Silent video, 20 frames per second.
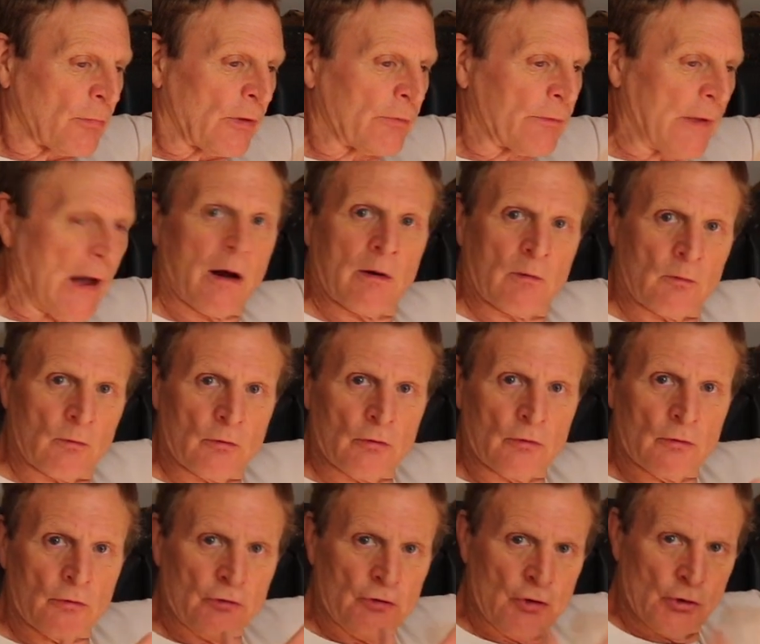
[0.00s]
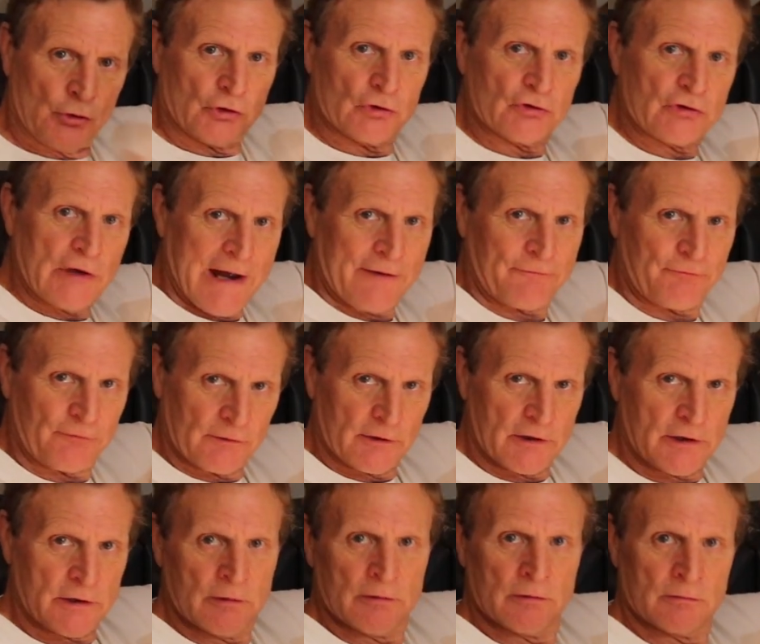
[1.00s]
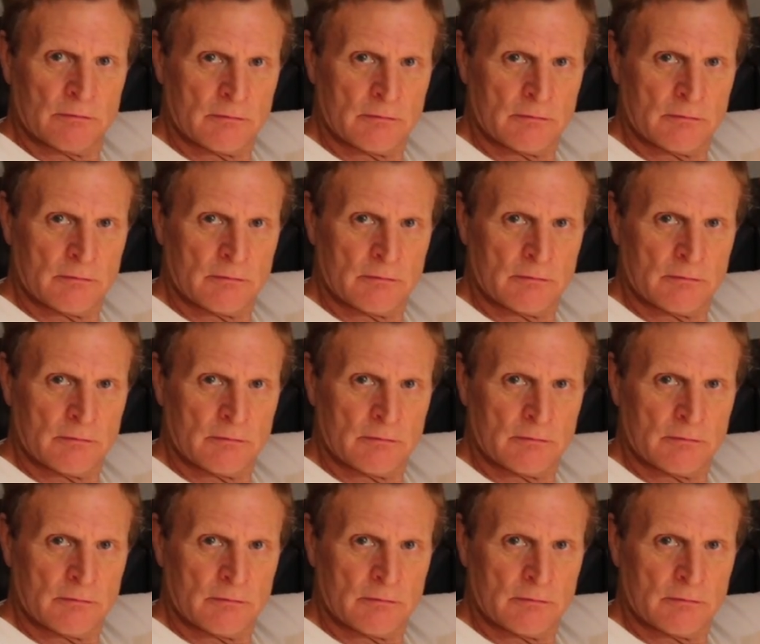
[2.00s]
Now, you can definitely